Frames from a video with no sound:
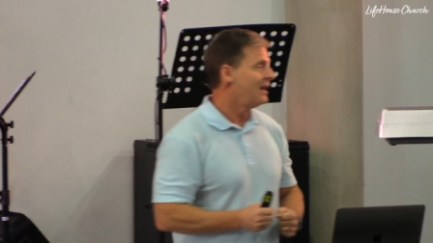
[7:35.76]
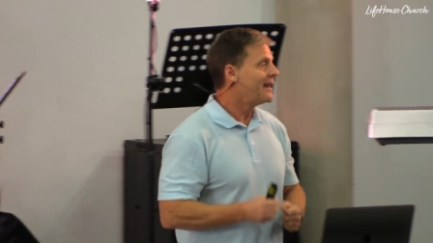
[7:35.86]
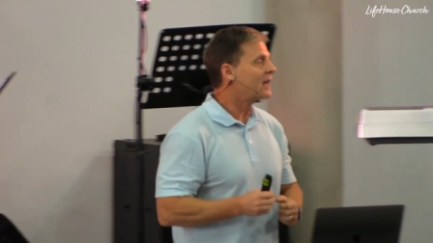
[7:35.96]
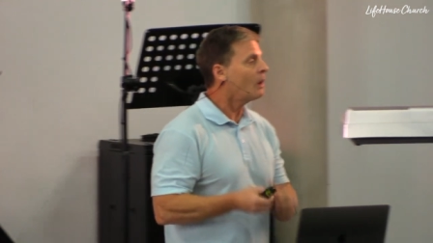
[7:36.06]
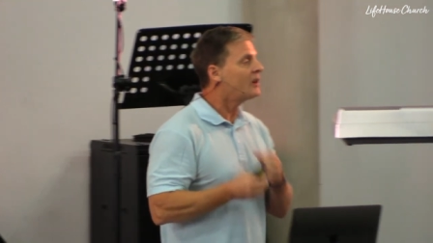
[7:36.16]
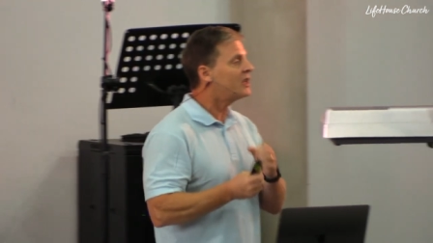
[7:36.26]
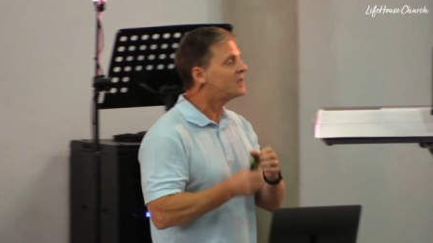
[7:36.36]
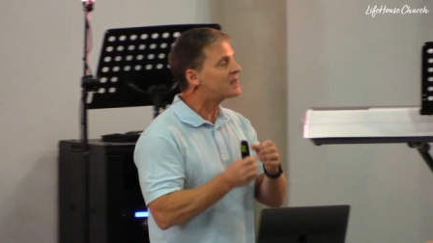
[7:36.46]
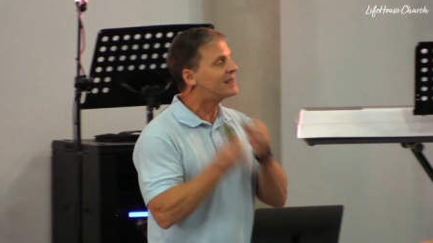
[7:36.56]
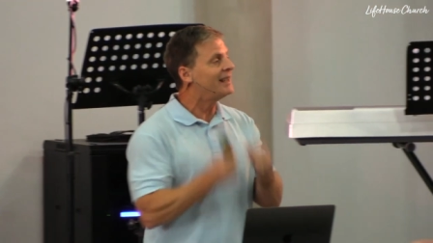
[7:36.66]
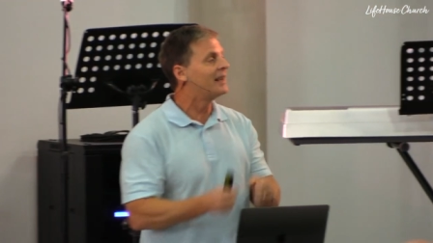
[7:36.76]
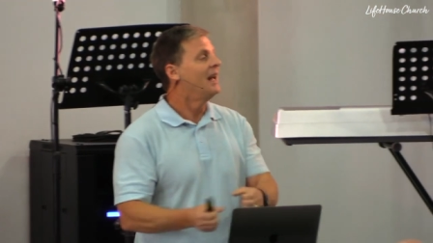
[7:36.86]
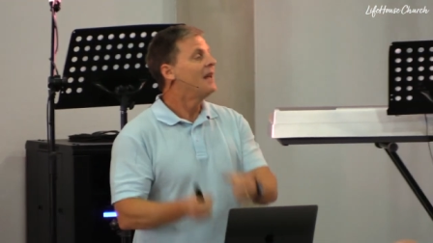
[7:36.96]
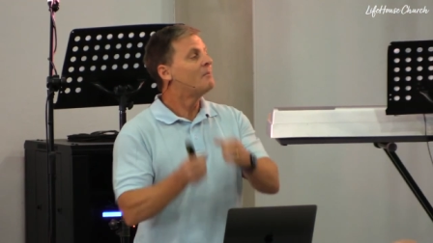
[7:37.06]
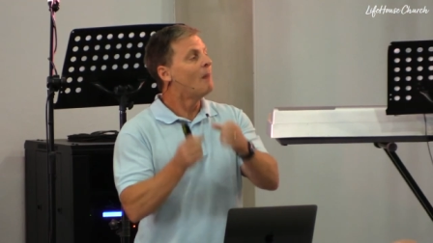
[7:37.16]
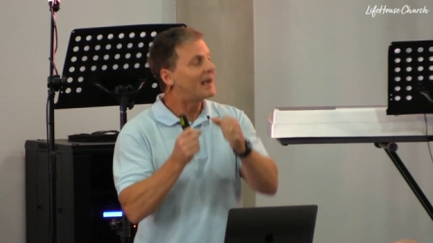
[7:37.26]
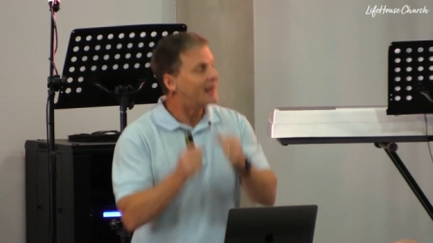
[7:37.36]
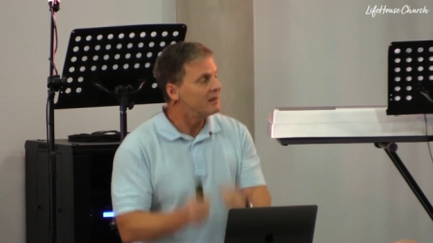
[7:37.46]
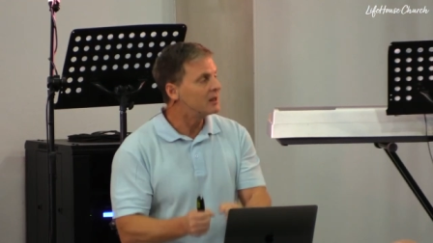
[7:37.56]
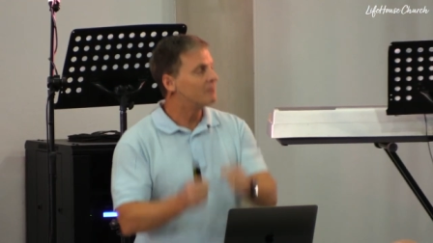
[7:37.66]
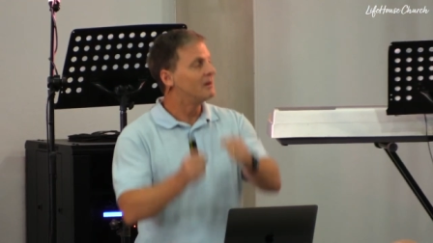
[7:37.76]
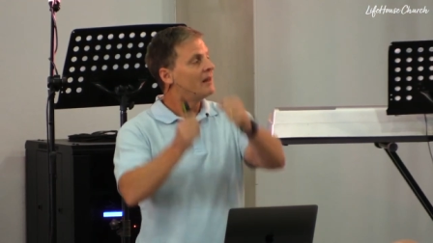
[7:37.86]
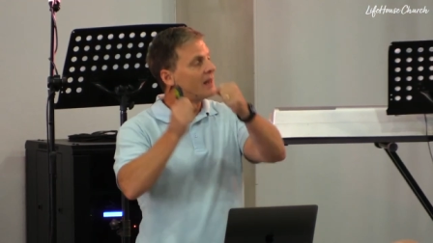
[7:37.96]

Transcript: That's why Jesus said, My kingdom, the